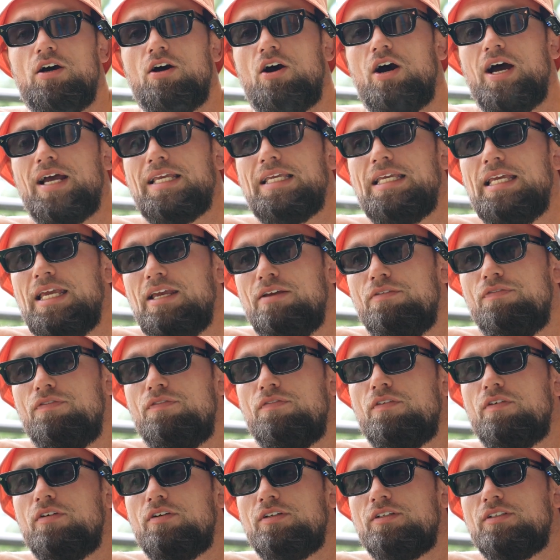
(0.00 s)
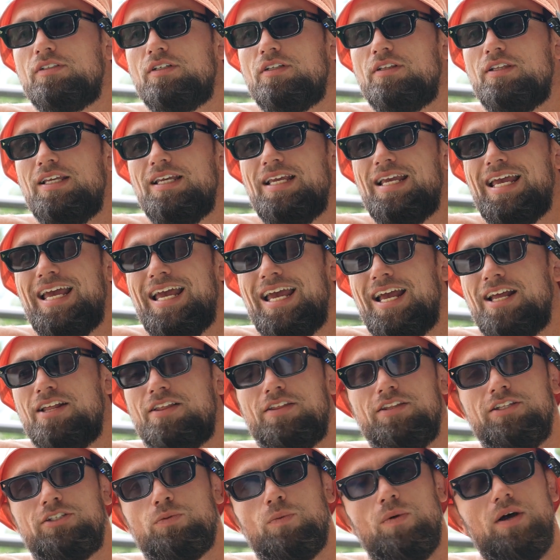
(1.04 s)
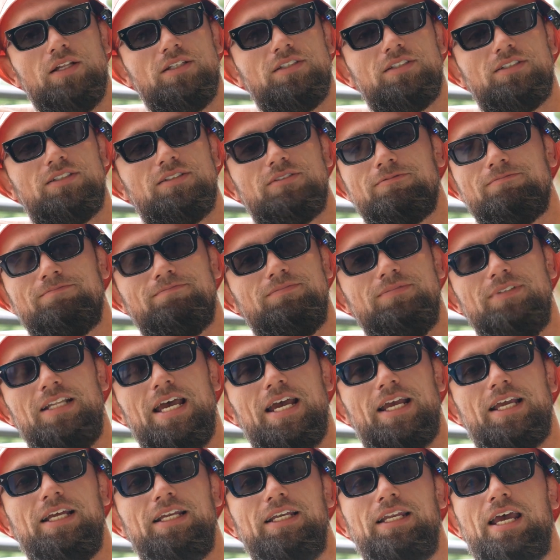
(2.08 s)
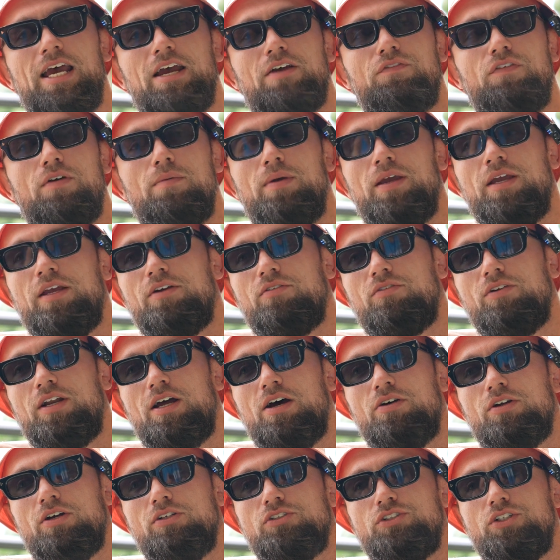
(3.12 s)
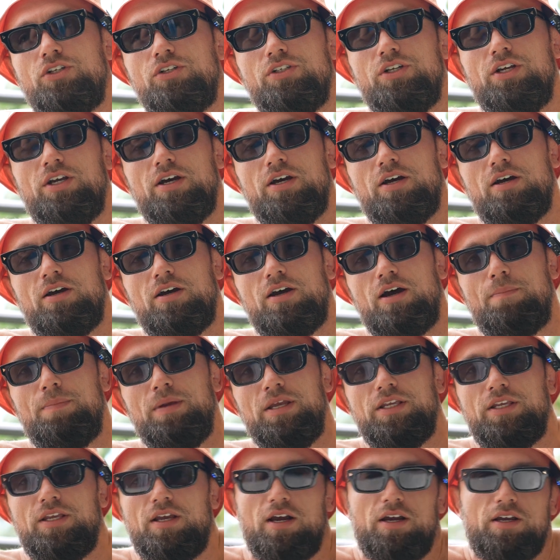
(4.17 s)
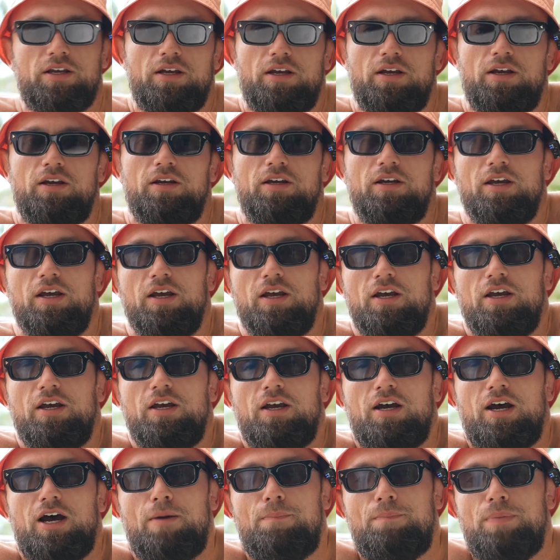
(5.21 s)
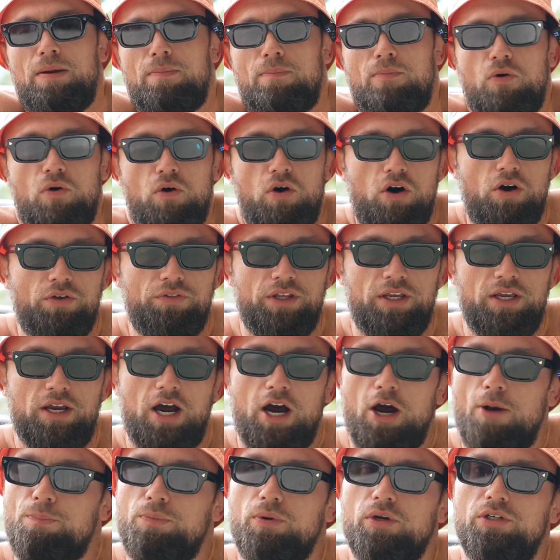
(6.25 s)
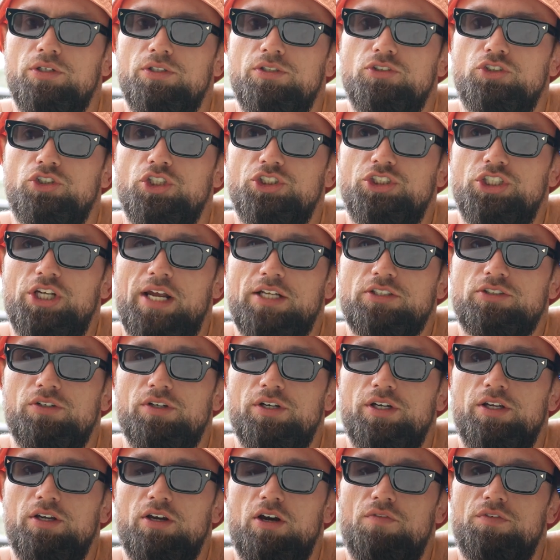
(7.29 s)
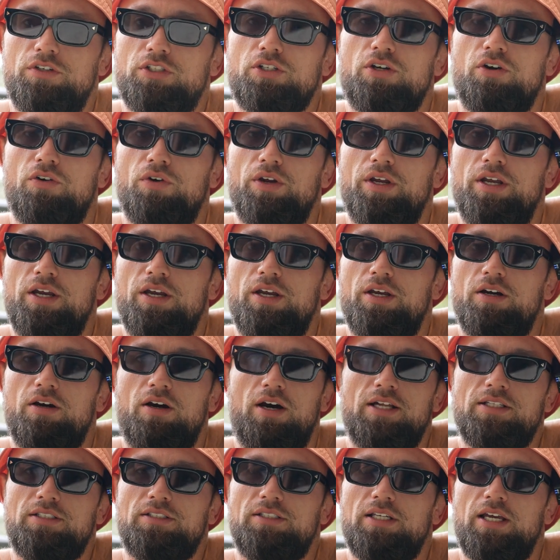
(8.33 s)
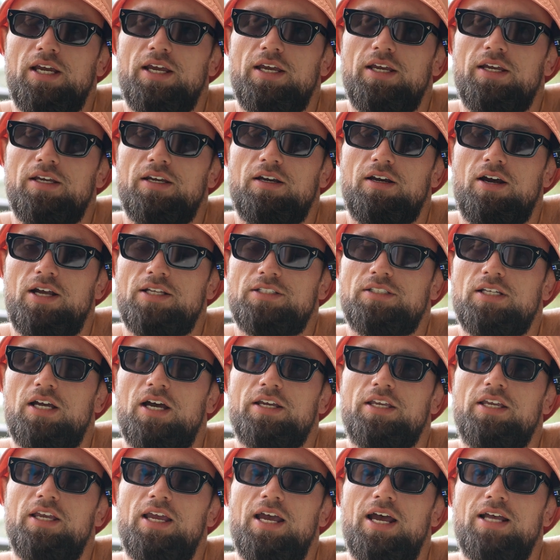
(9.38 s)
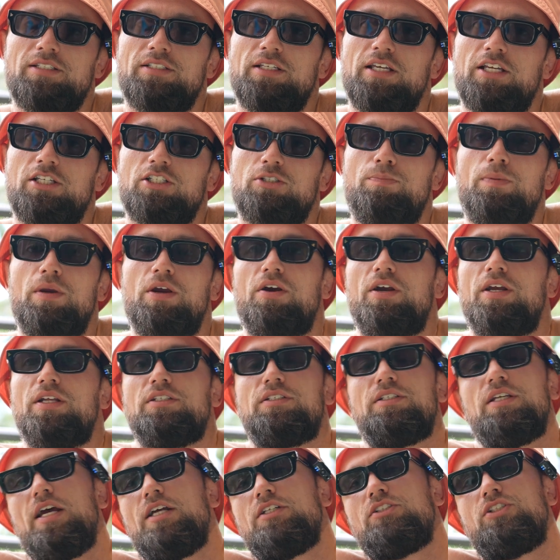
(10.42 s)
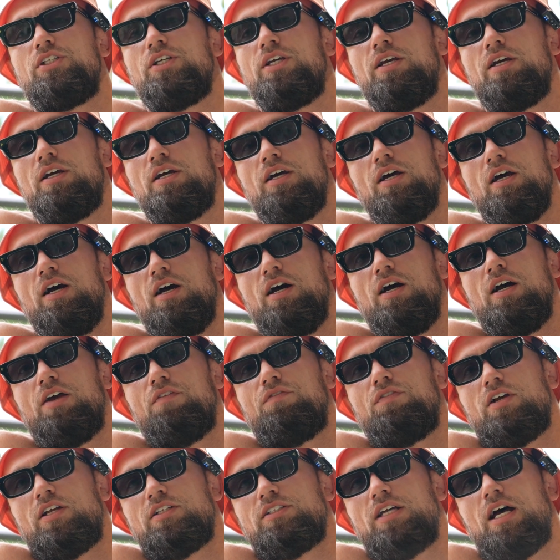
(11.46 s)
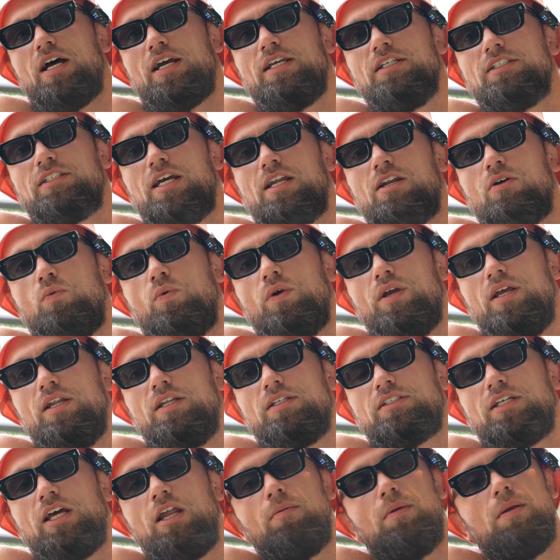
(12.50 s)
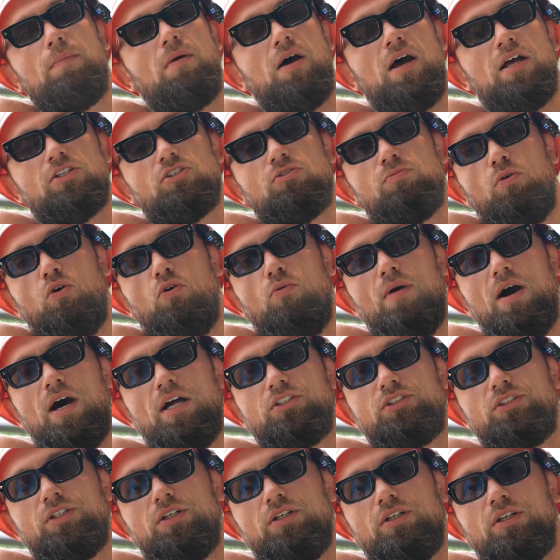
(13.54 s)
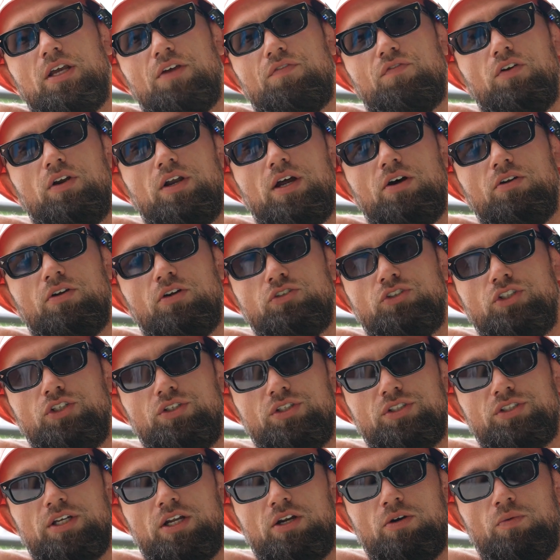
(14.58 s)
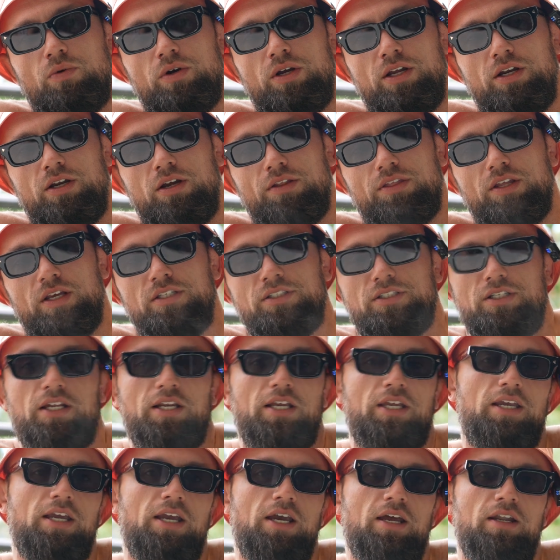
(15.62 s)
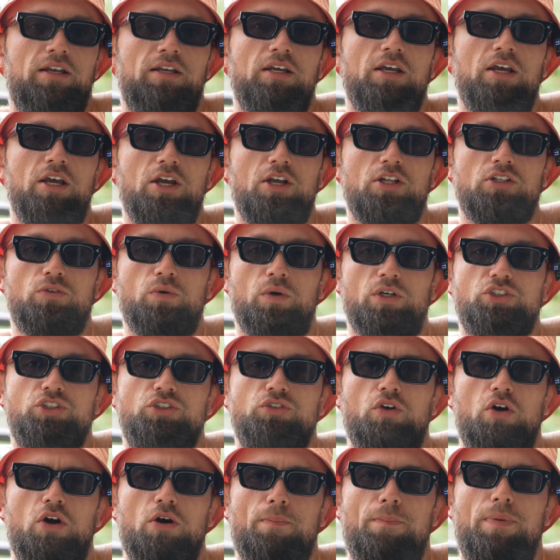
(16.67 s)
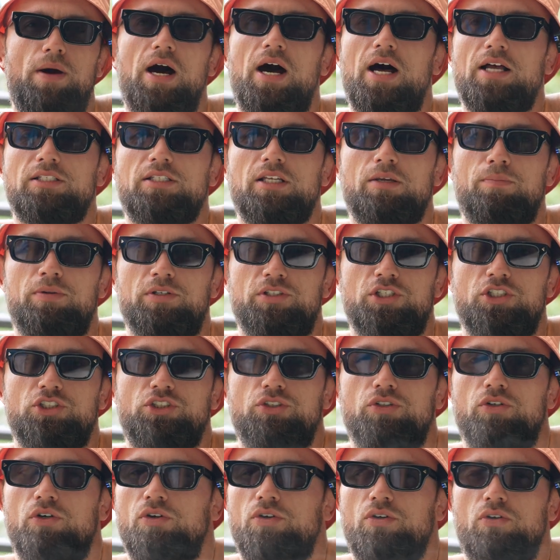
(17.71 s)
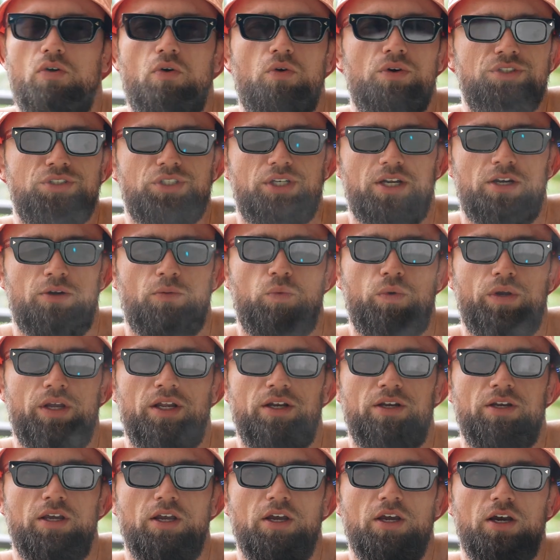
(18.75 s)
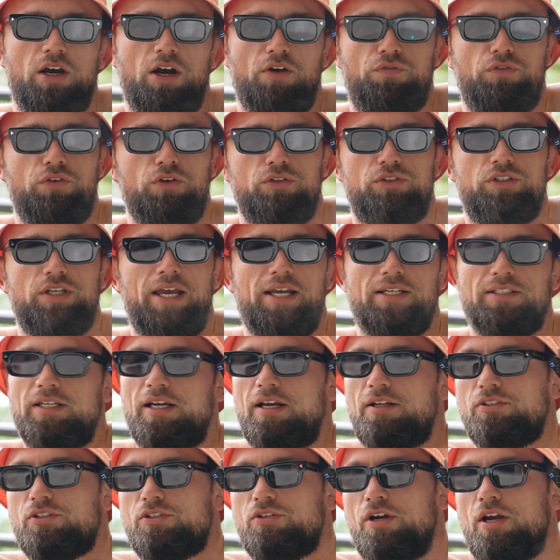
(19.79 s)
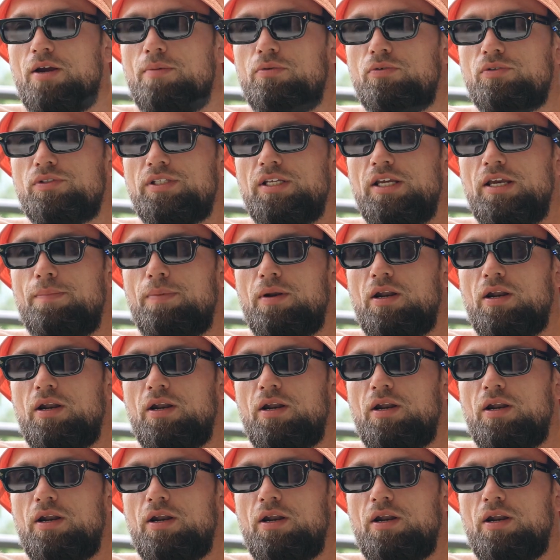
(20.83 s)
I give this one's neck and neck for me. Ronaldo Jr. a bit younger, a bit more on the upward trajectory of his career. I'd say Izaki has the experience edge here. If Izaki's going to win, it's going to be by a small margin. If Ronaldo Jr. is going to win, I think he's going to get to a strong passing position, or he's going to win a few takedown scrambles here.